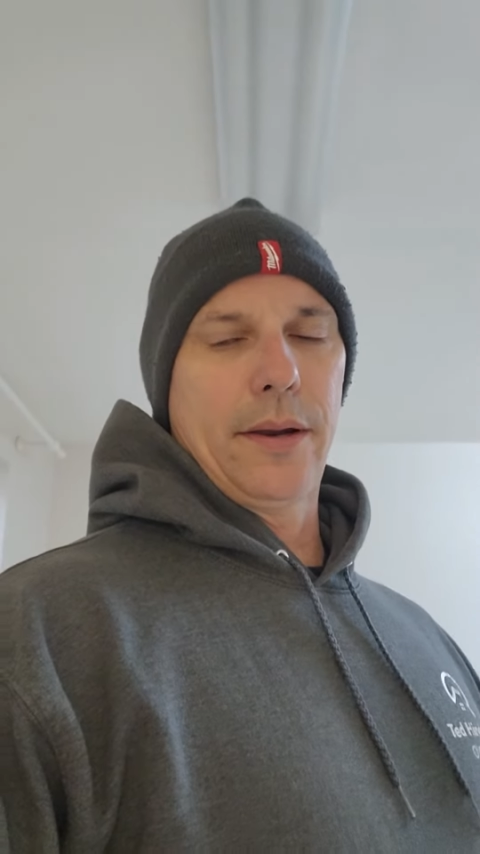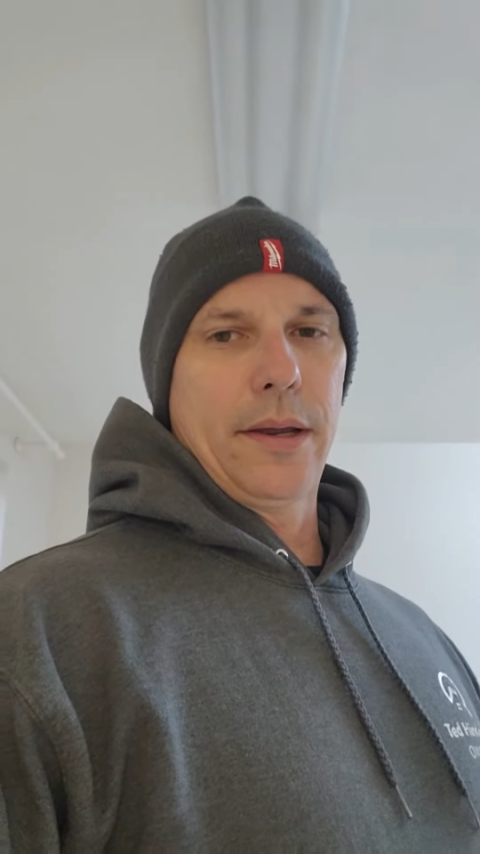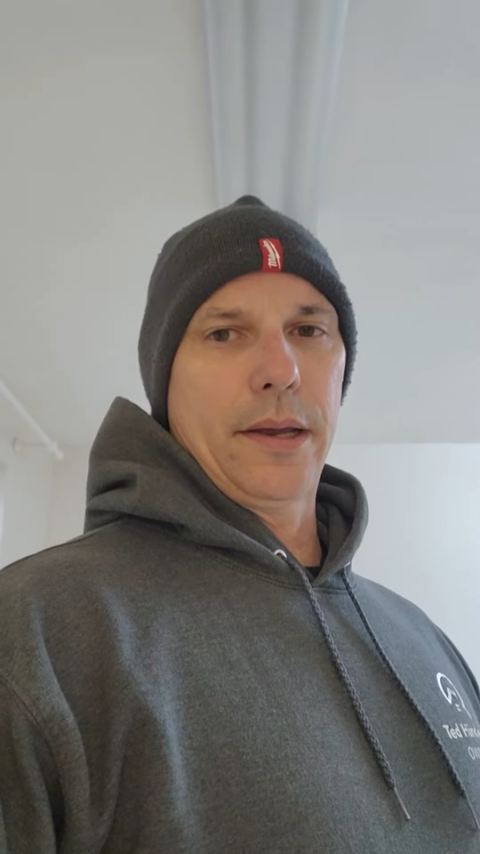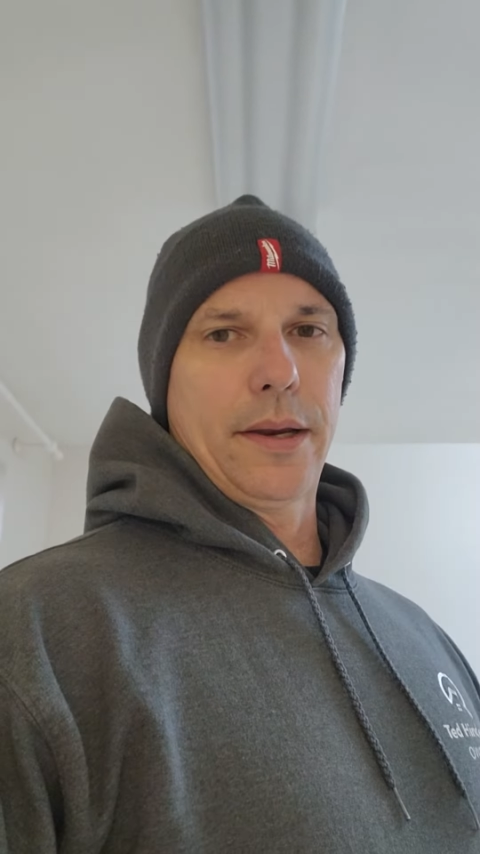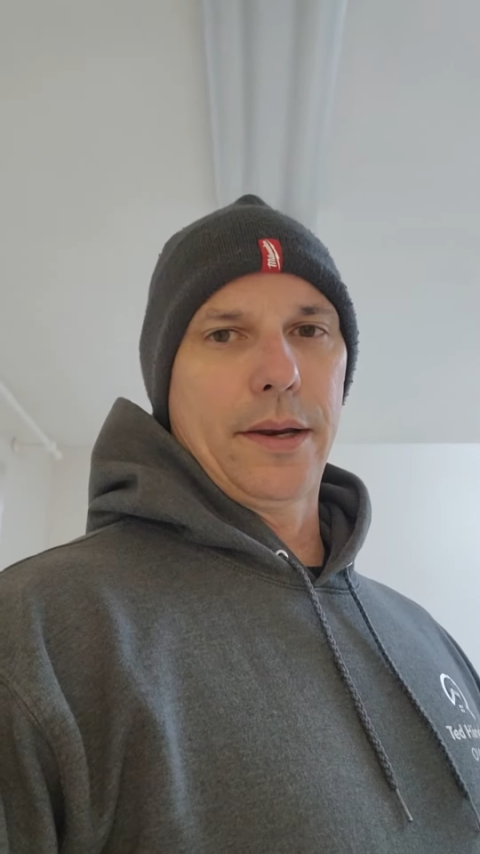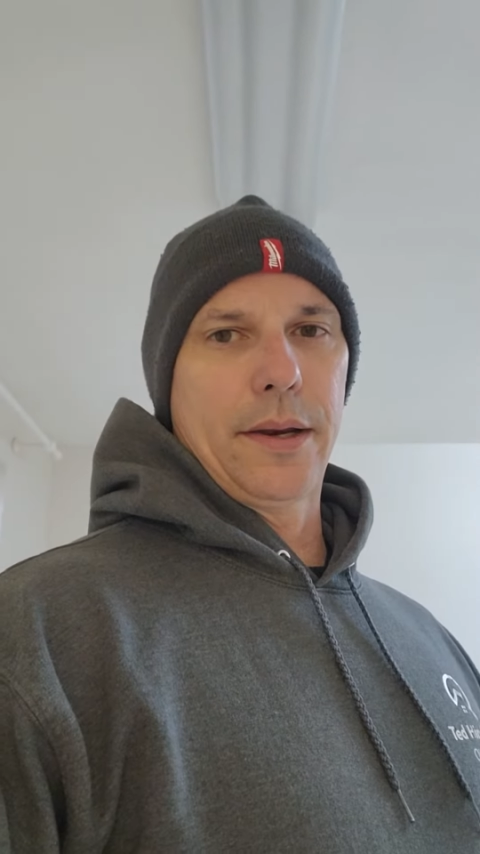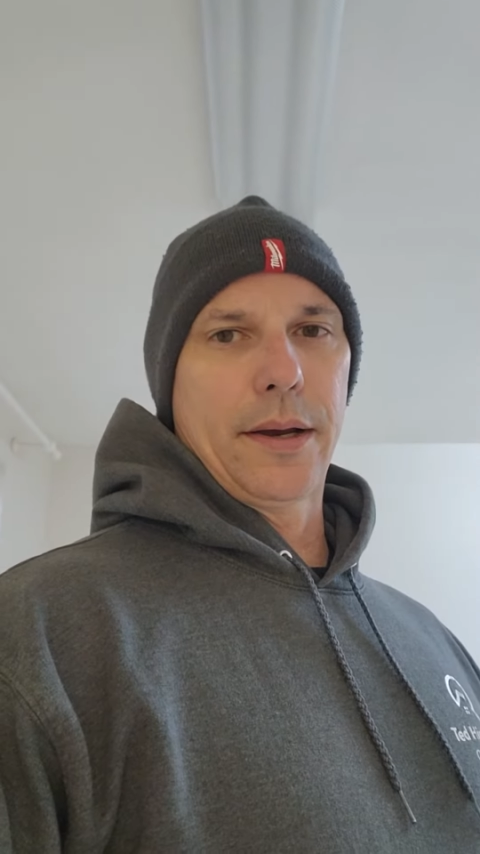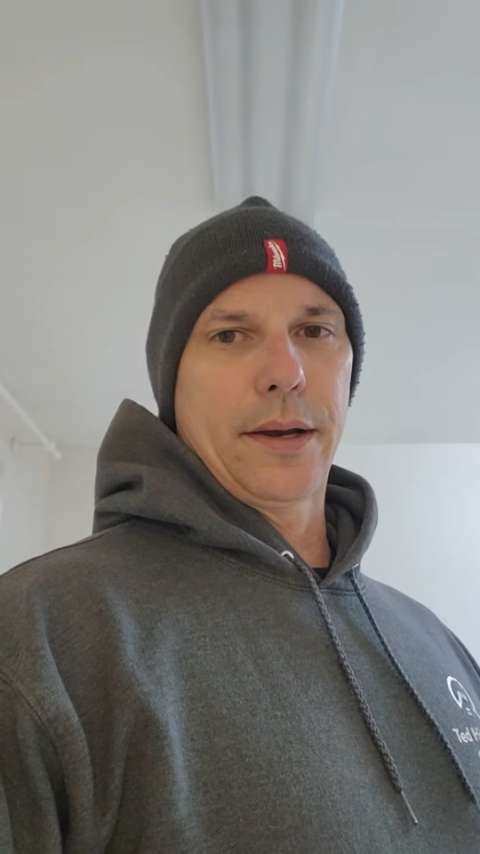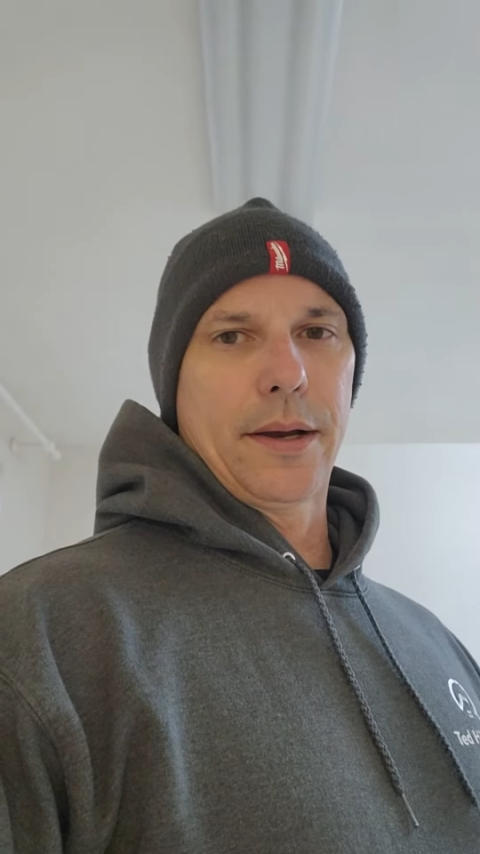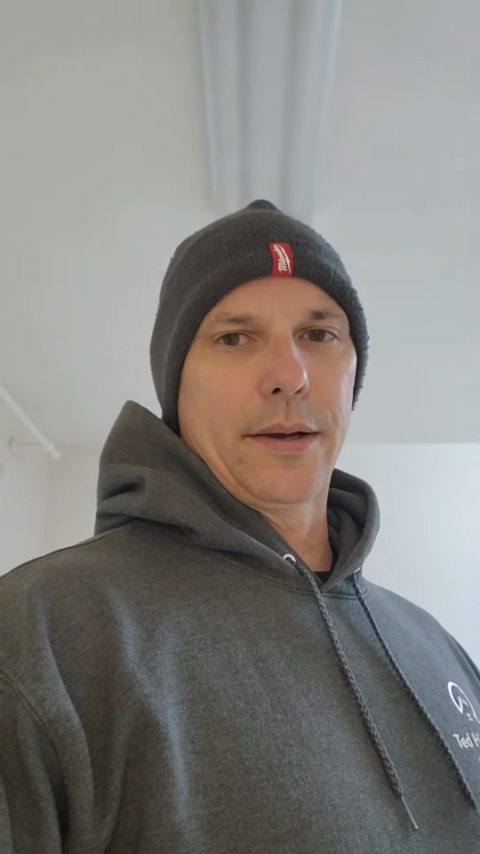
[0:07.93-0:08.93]
and
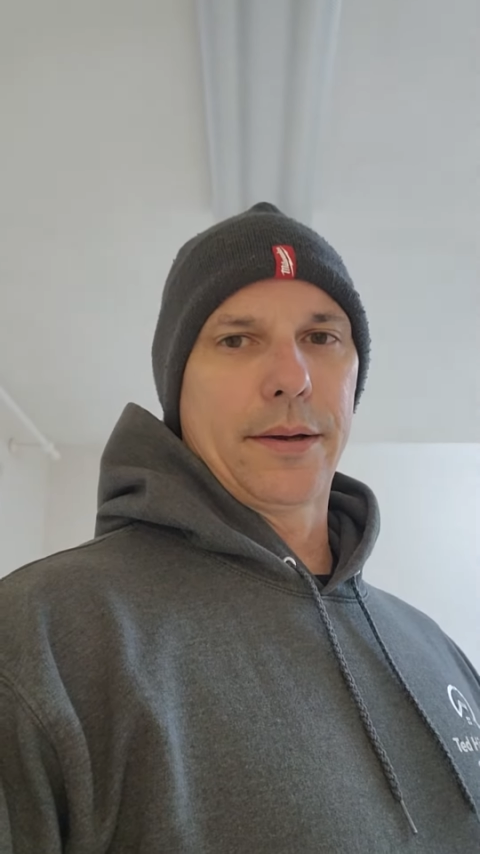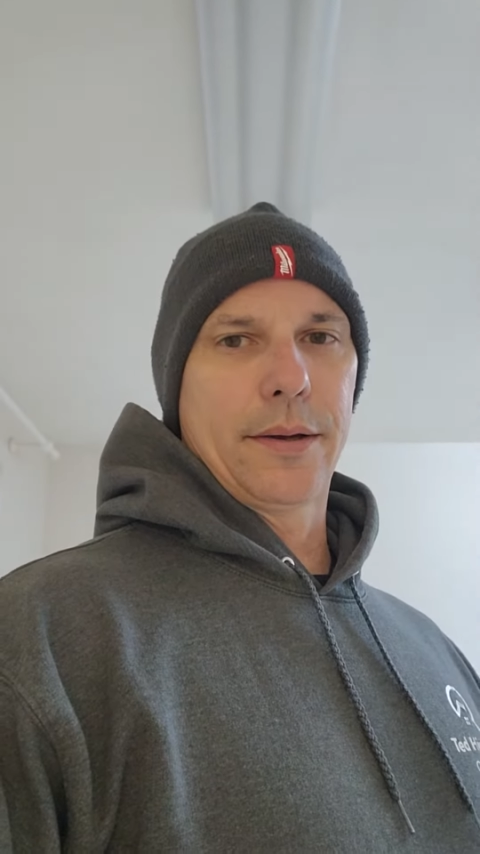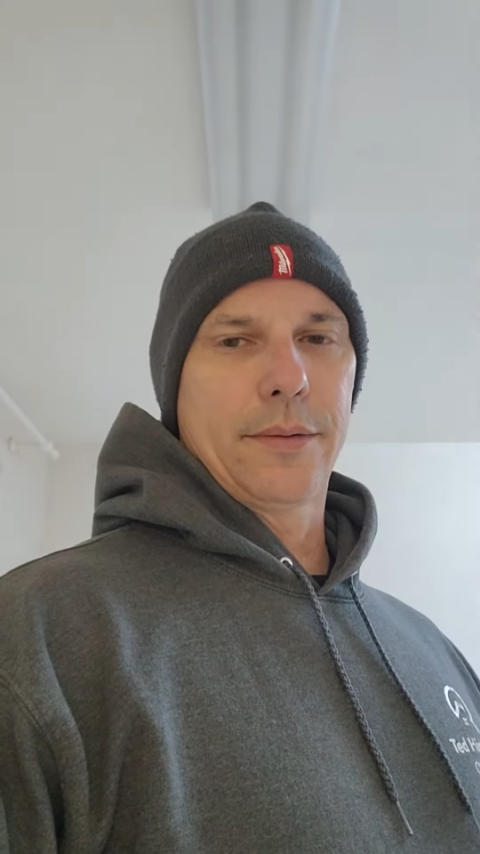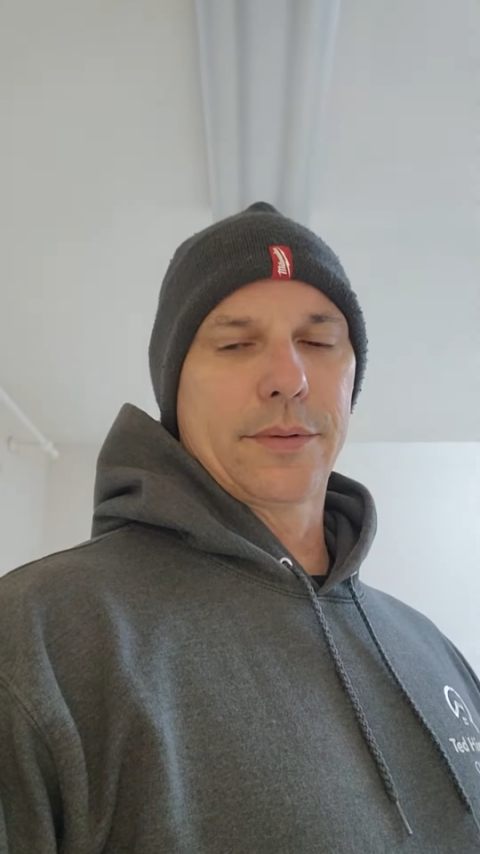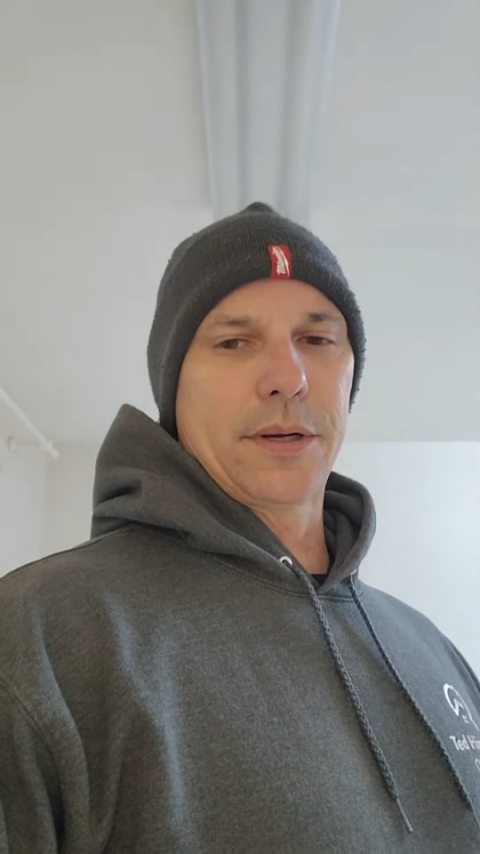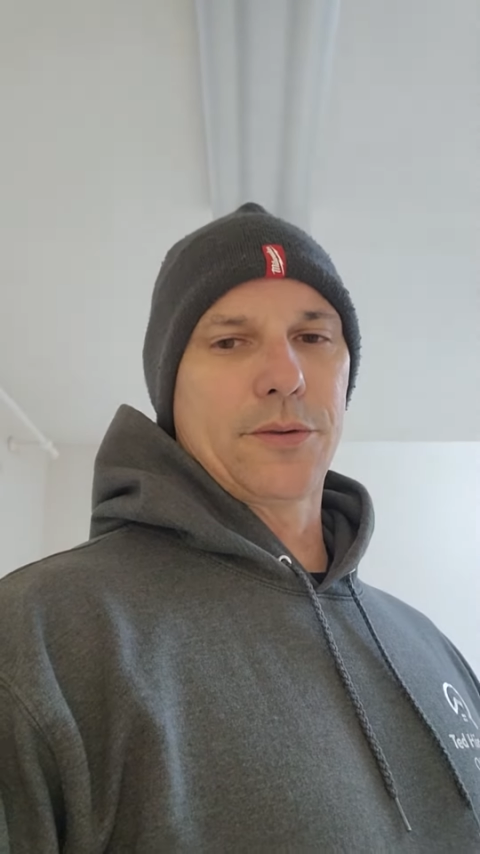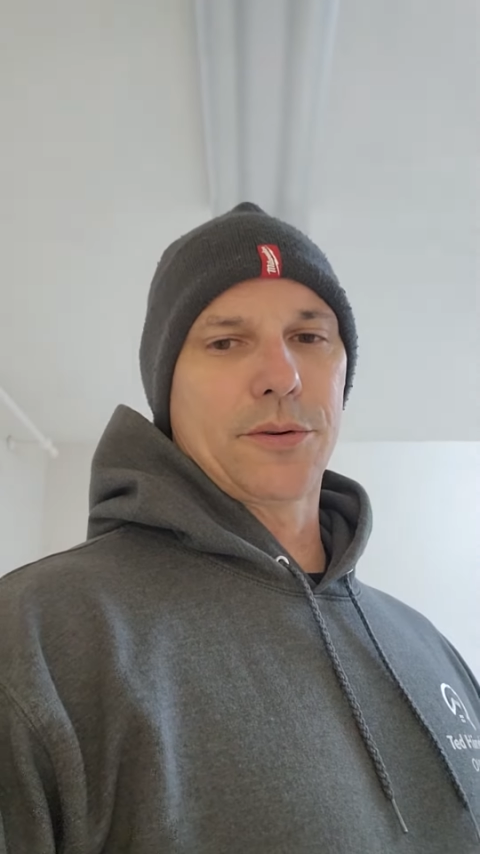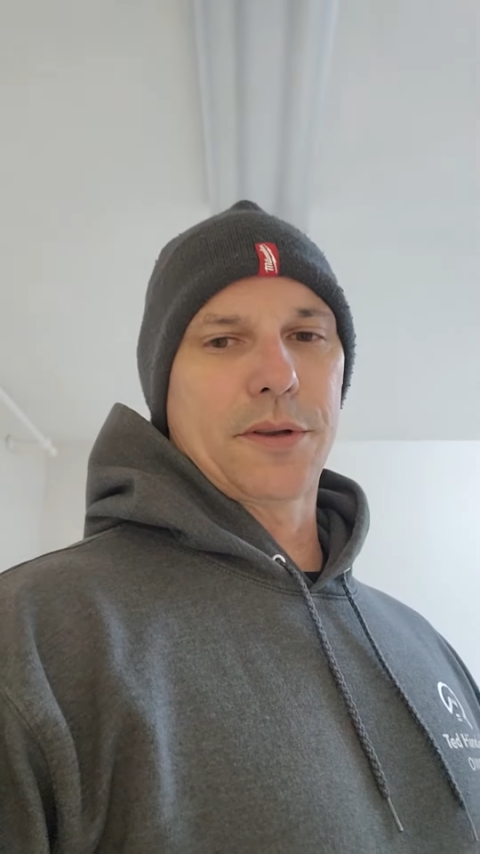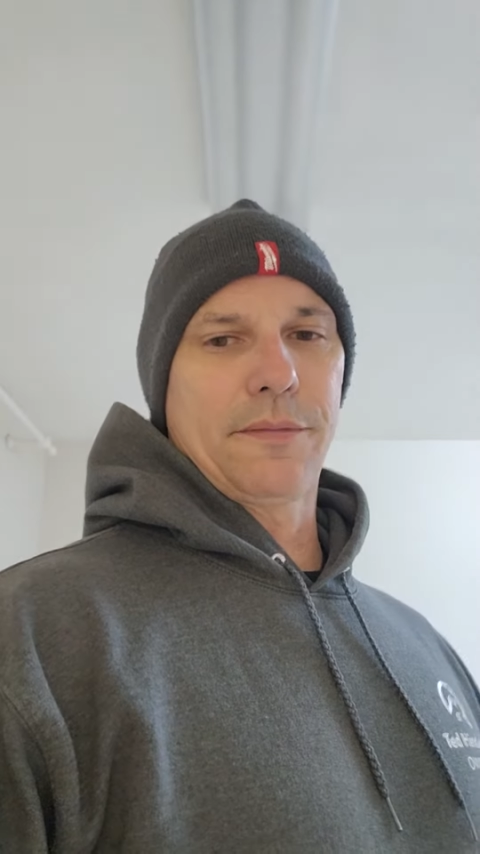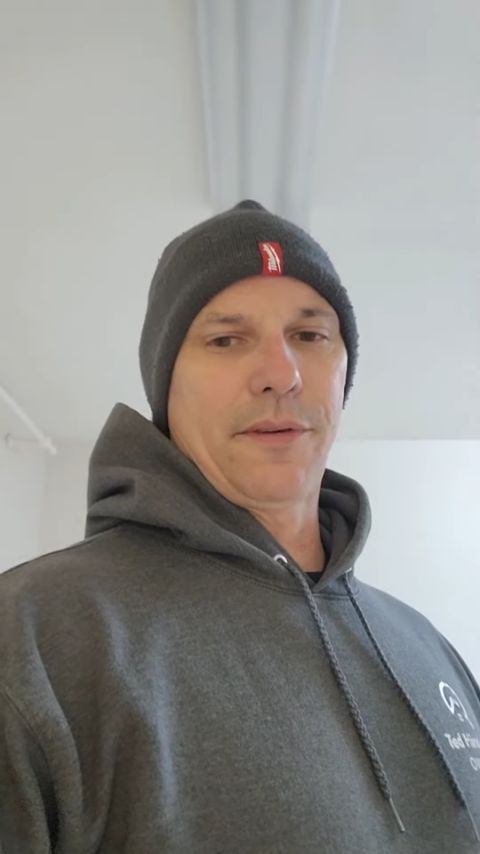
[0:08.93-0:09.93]
it's an
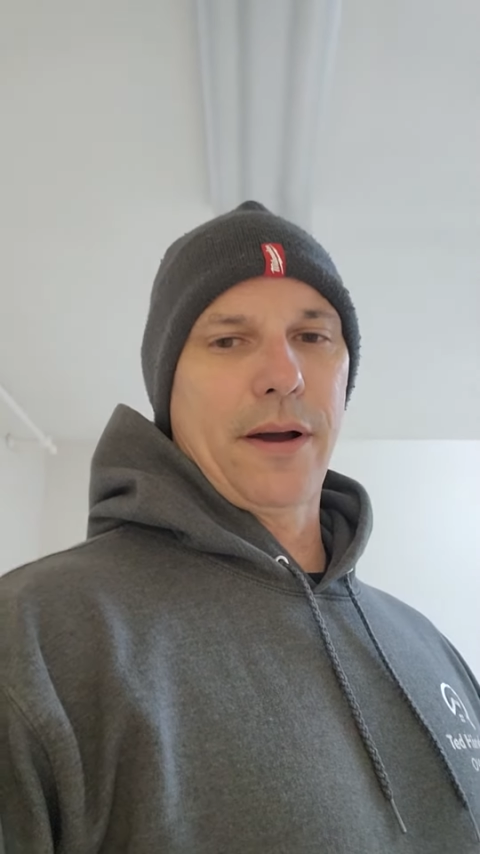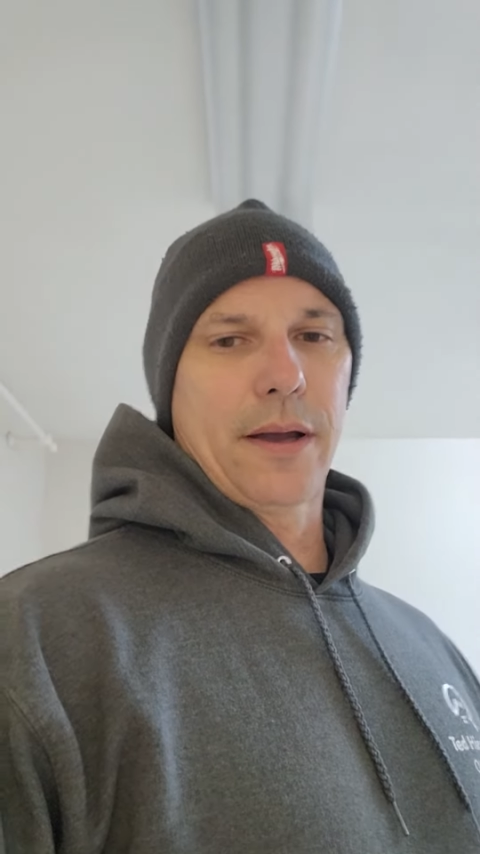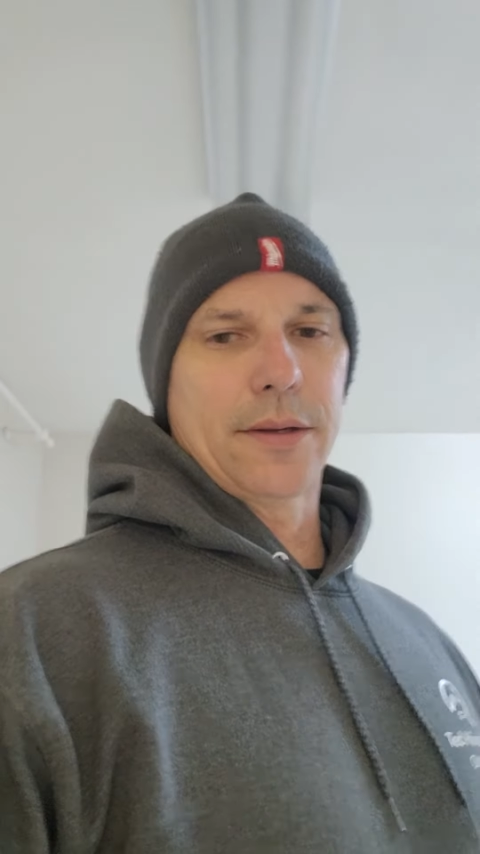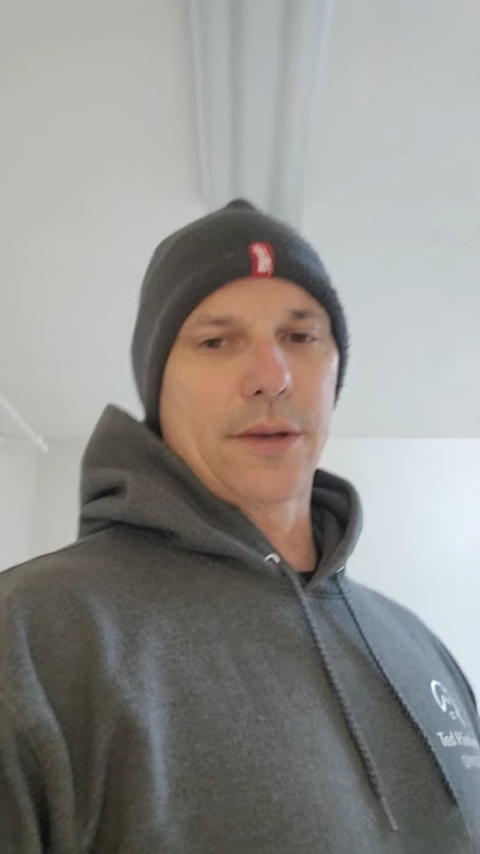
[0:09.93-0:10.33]
interesting find.